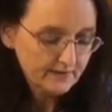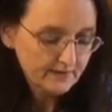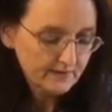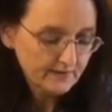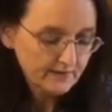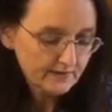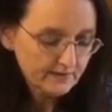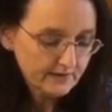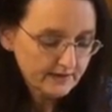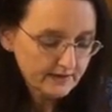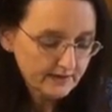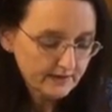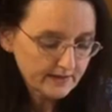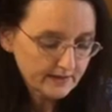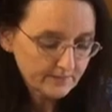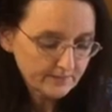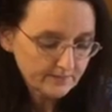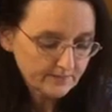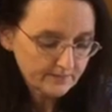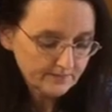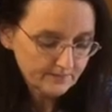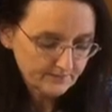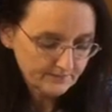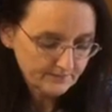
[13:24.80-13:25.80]
Okay,
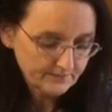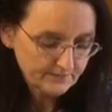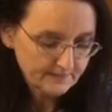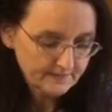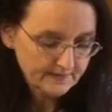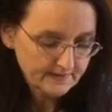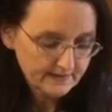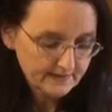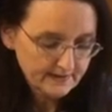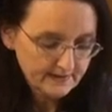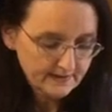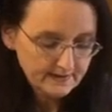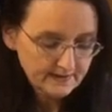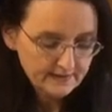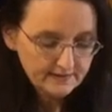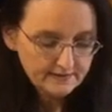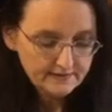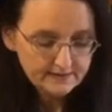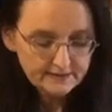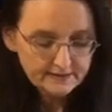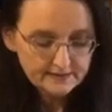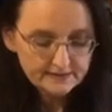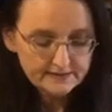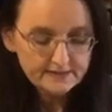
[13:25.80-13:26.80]

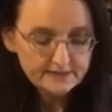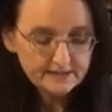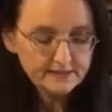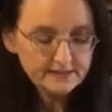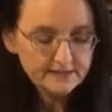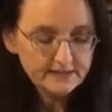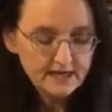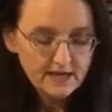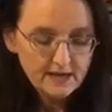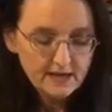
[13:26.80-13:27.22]
that's it.